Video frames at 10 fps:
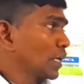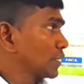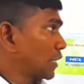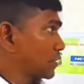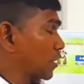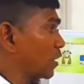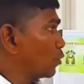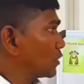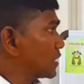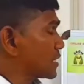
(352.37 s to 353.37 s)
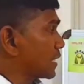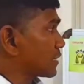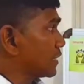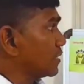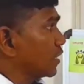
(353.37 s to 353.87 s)
That's all about this
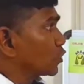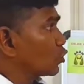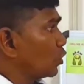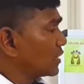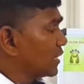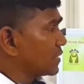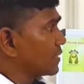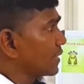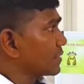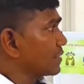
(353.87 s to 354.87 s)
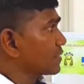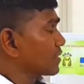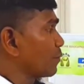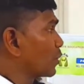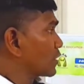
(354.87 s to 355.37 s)
lesson. So this lesson
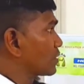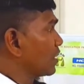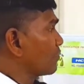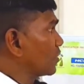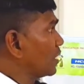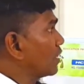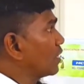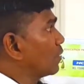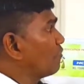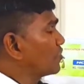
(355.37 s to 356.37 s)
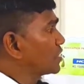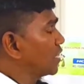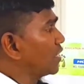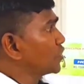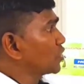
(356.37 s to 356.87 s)
is comprised of
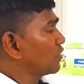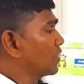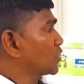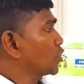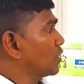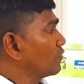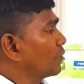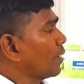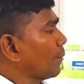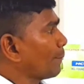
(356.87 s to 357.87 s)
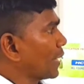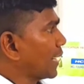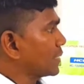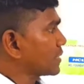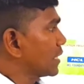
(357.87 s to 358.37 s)
physiological function of
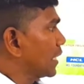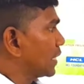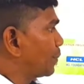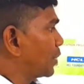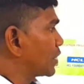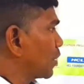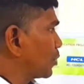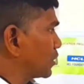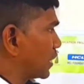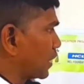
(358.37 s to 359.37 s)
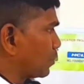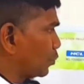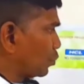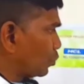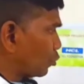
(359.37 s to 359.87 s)
plants, depends upon their
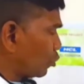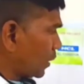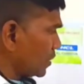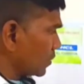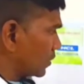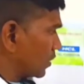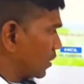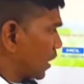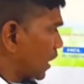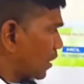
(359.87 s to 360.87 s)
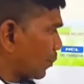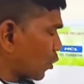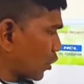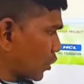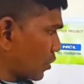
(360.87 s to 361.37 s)
movement,
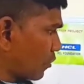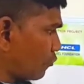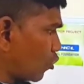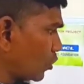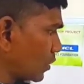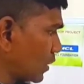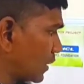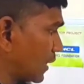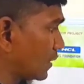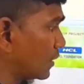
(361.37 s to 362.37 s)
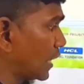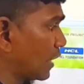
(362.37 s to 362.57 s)
production of food, then